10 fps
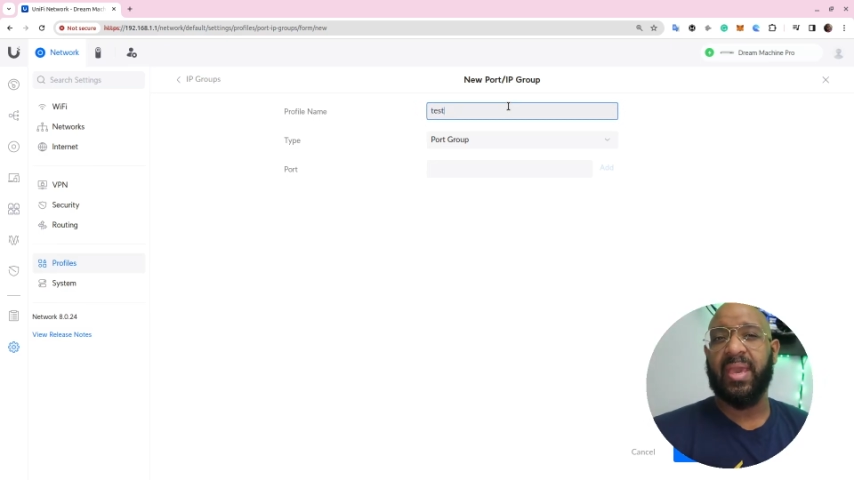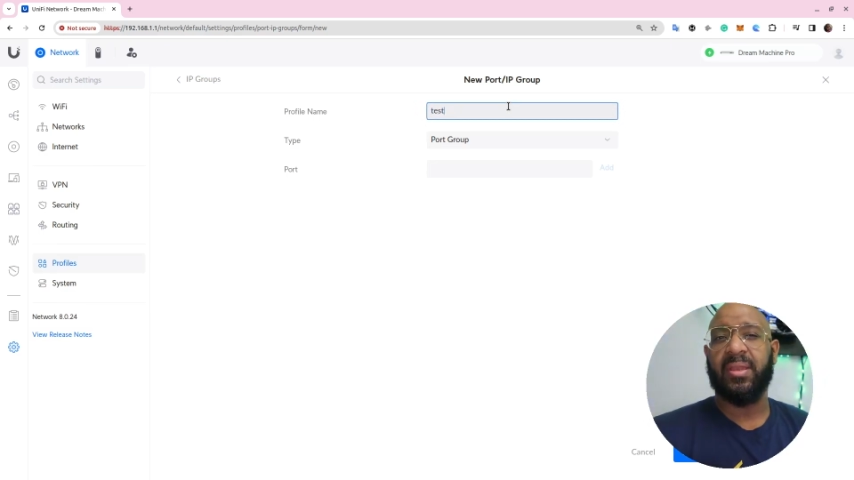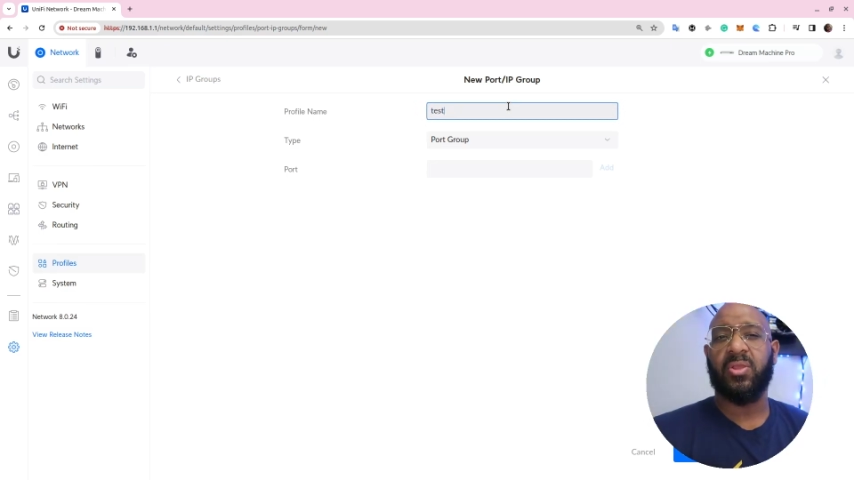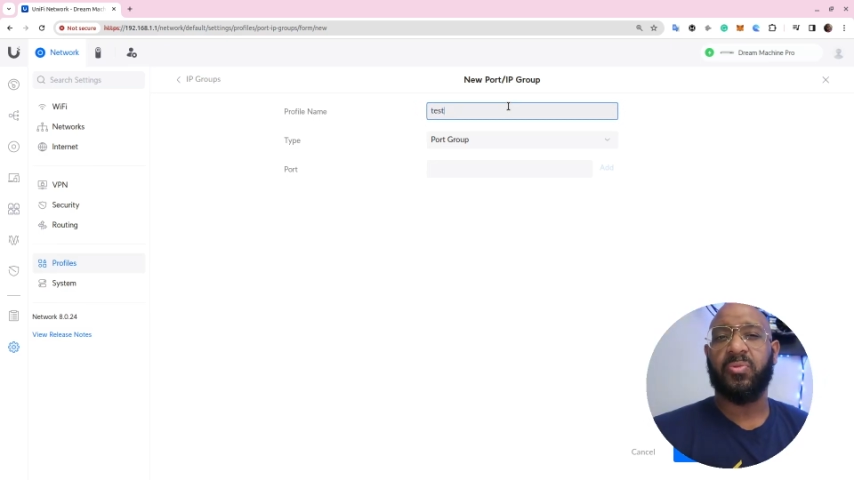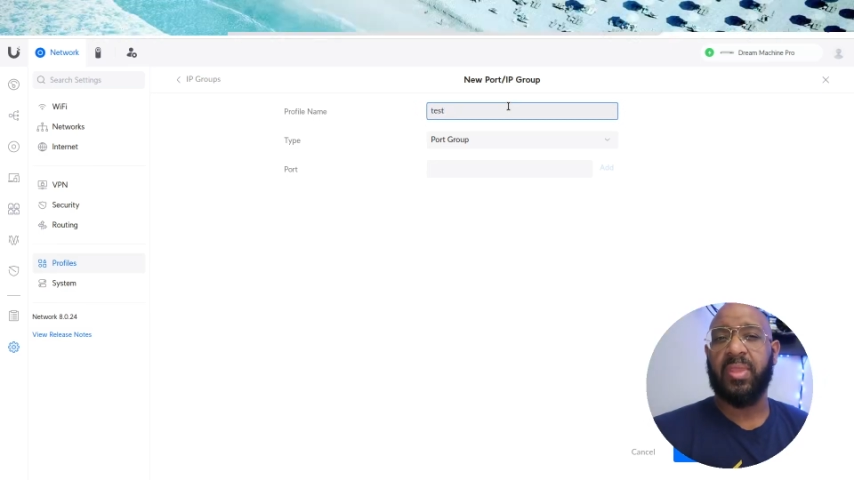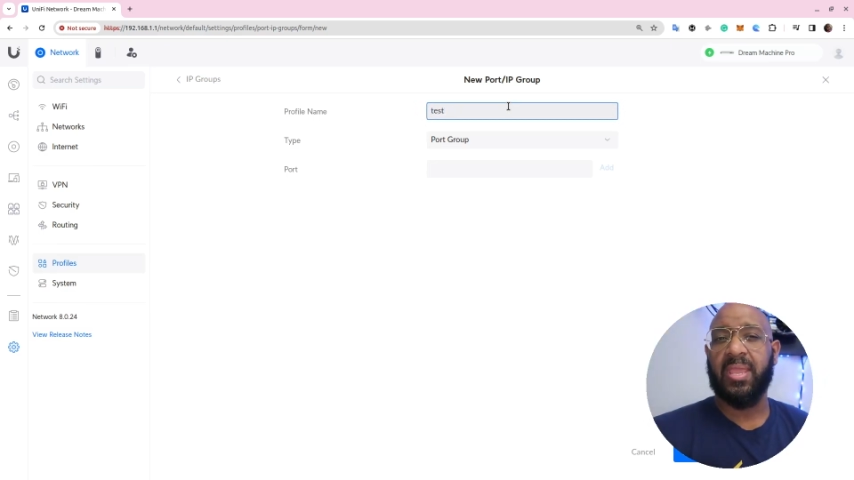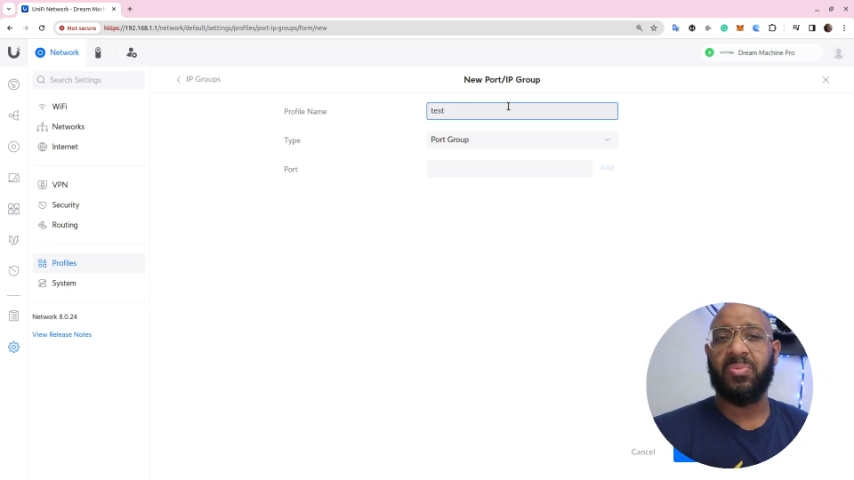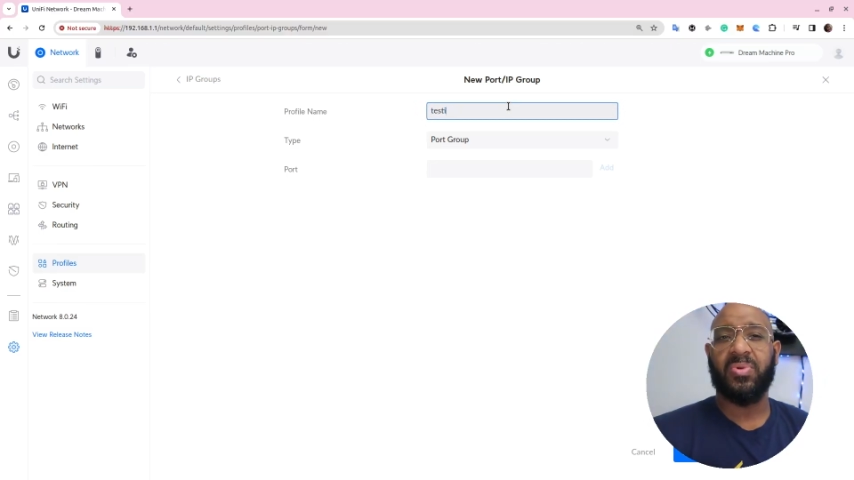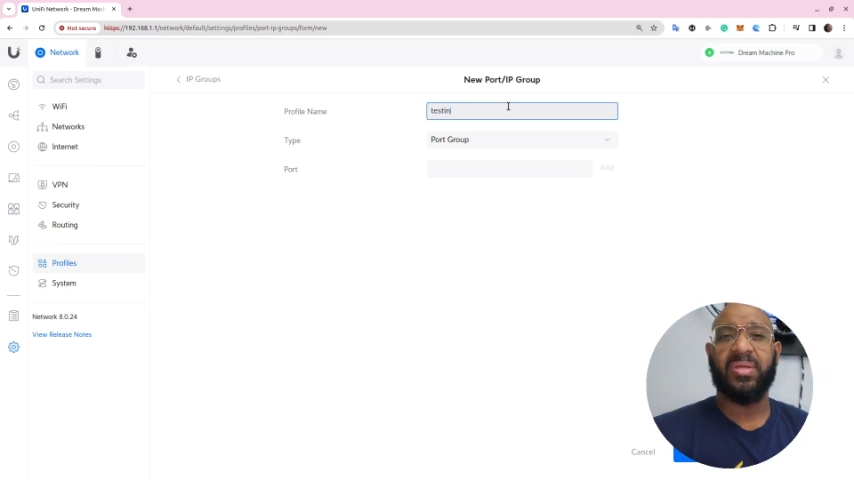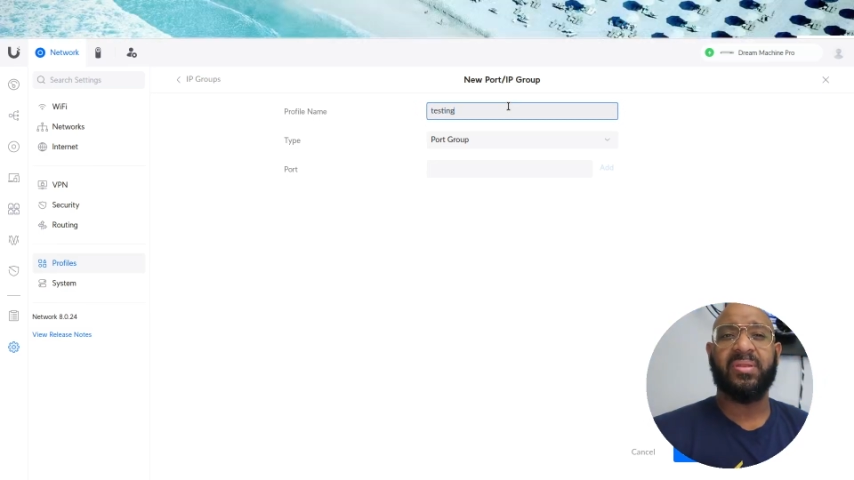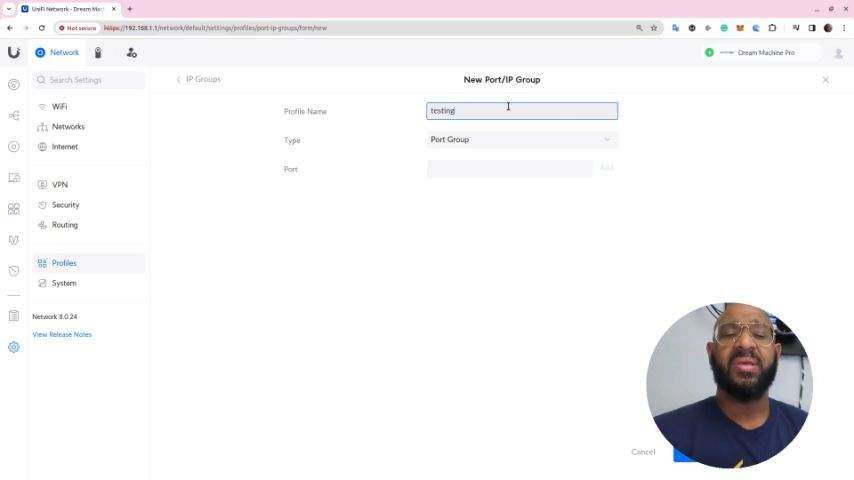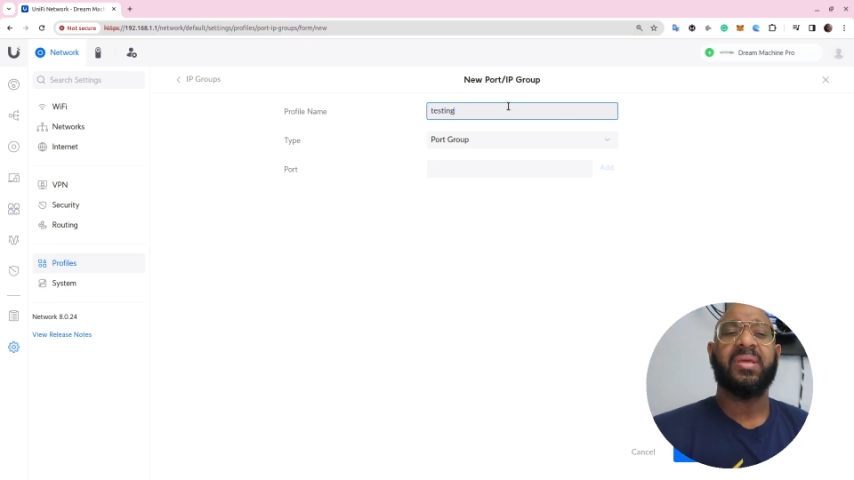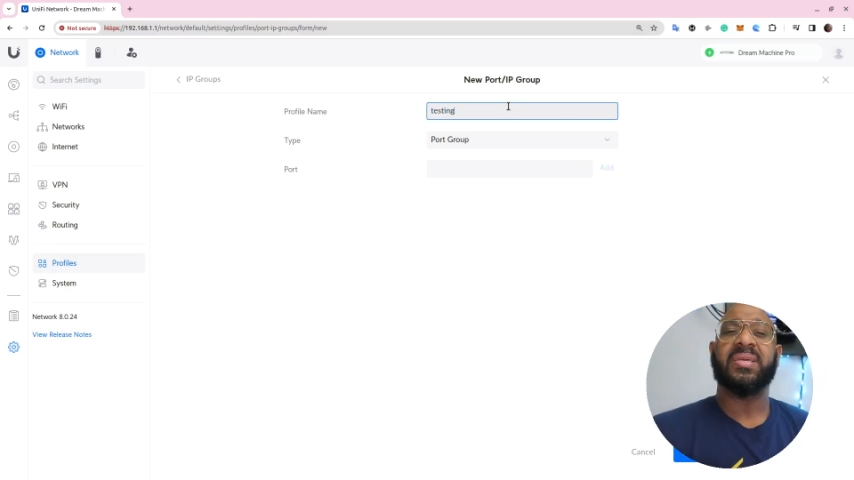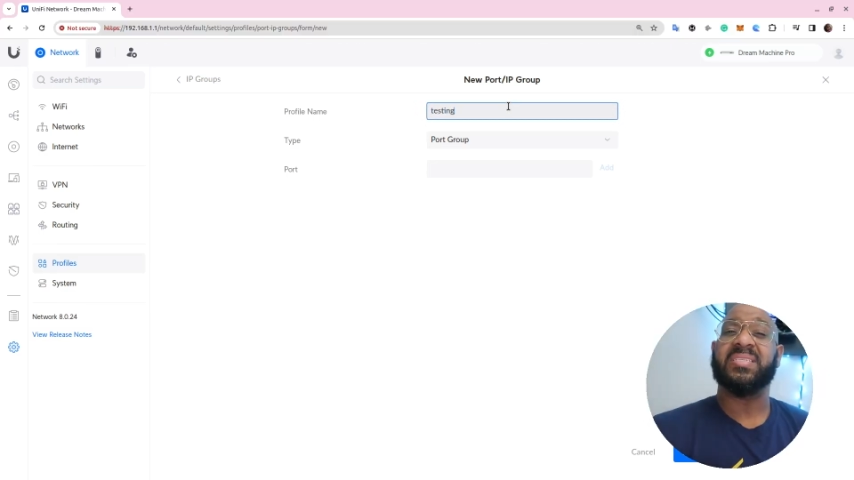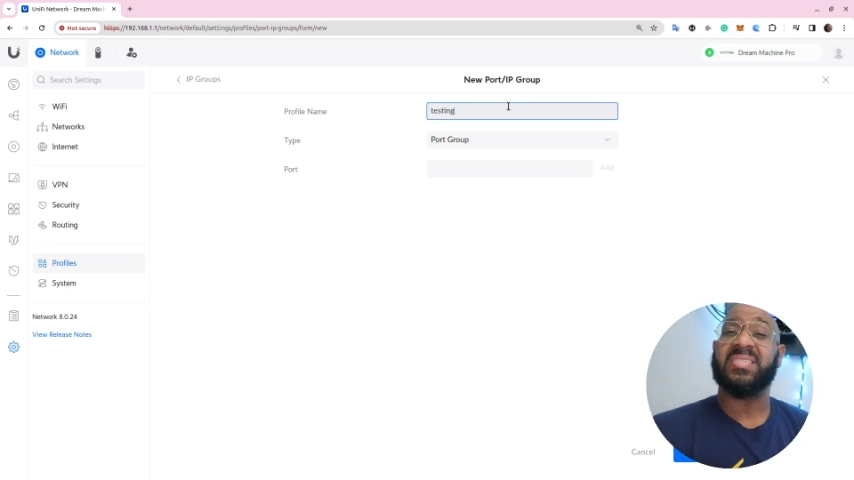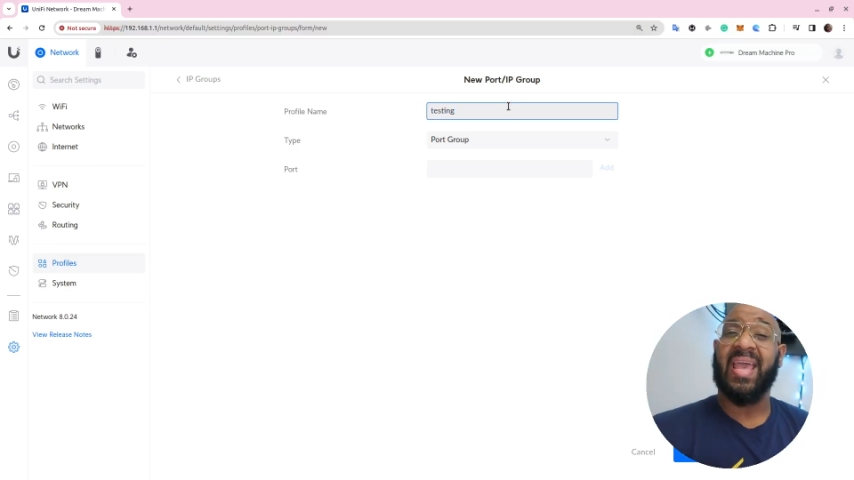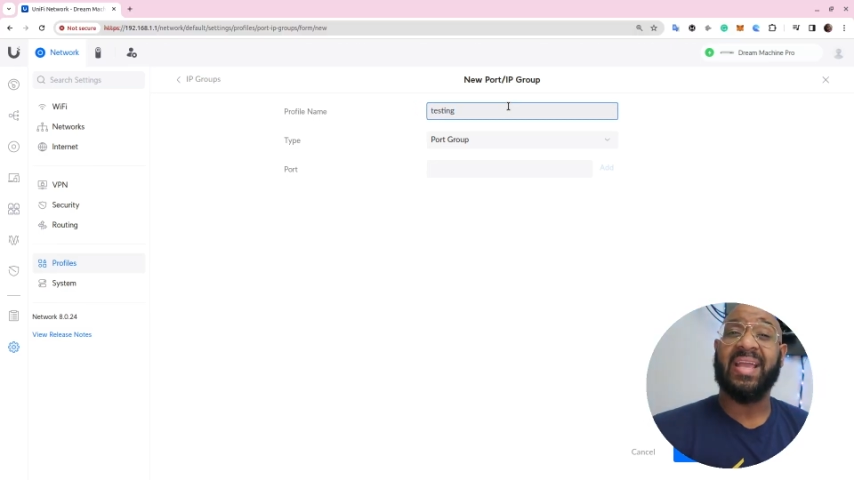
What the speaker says: to show you how to create one,